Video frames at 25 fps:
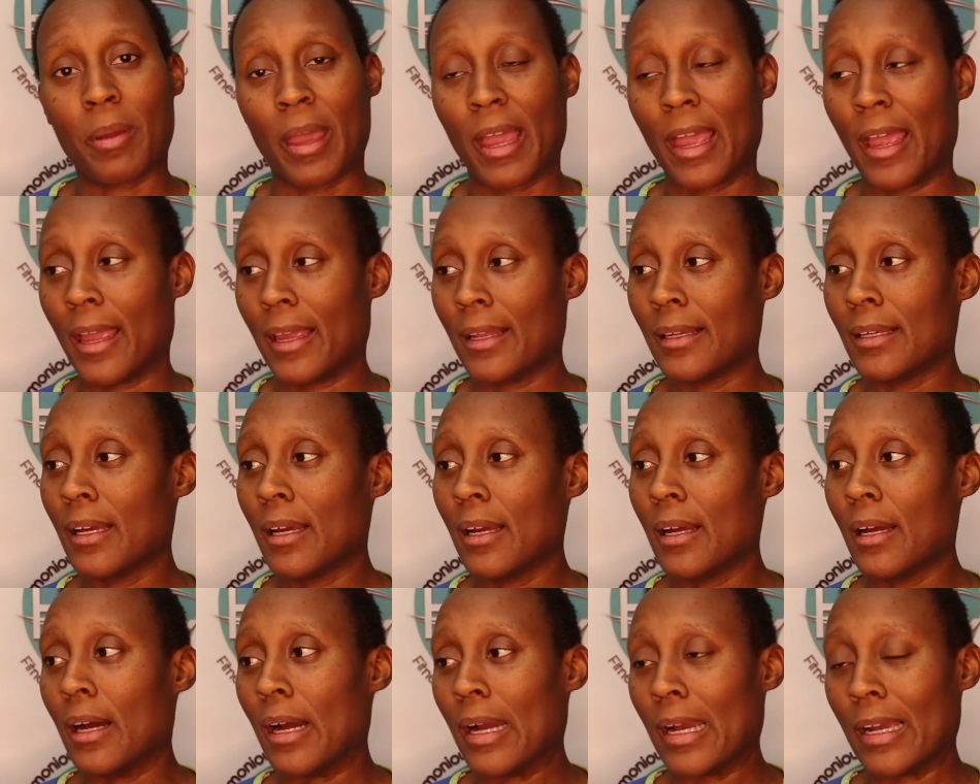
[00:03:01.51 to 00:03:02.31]
pain,
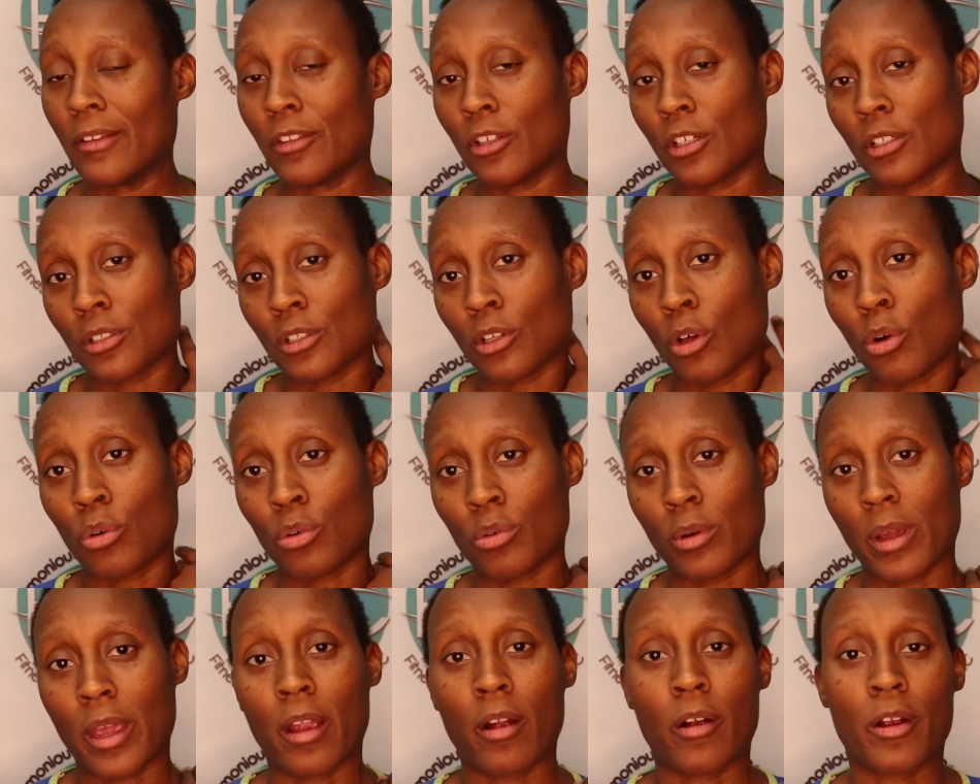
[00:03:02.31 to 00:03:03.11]
either
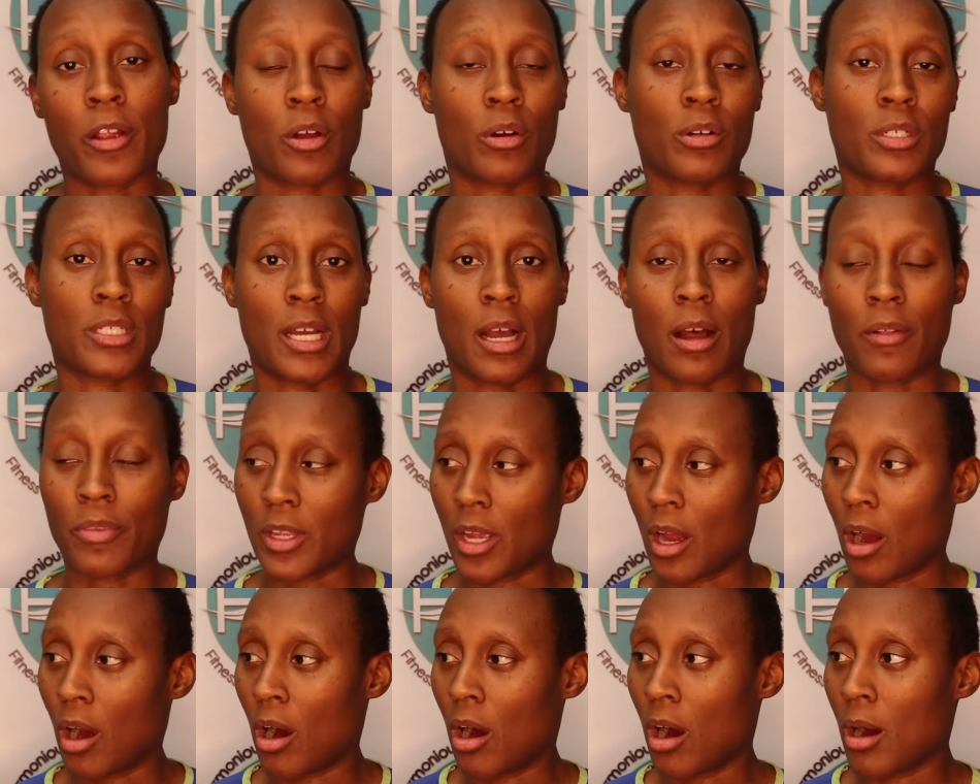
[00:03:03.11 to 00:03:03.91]
local area or down
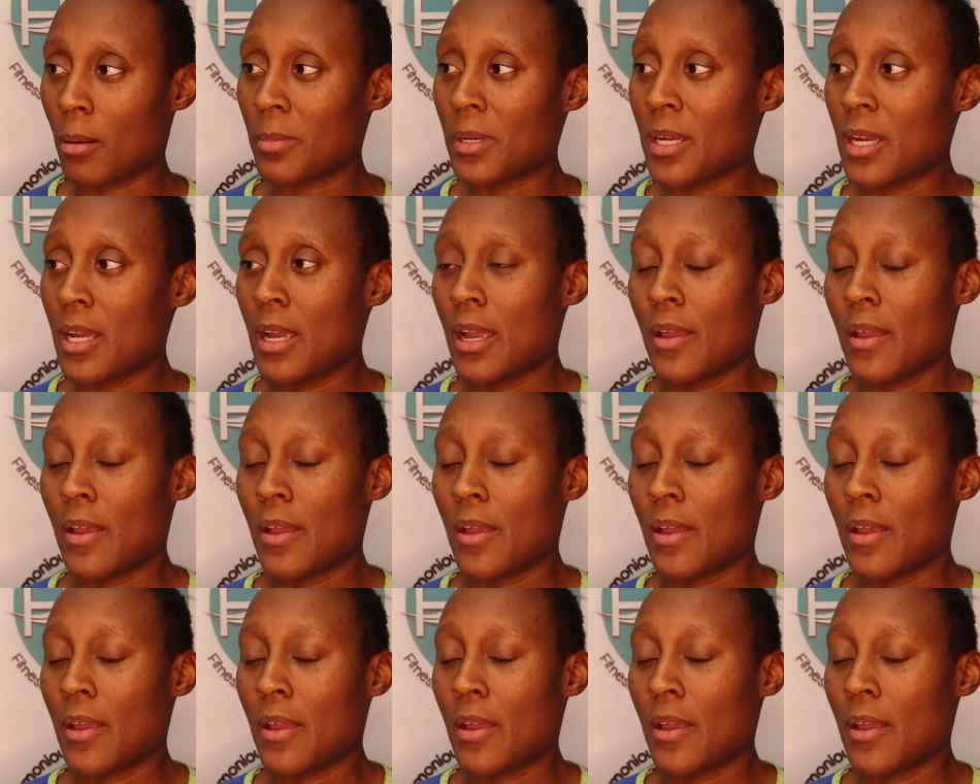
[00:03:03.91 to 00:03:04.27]
the arm.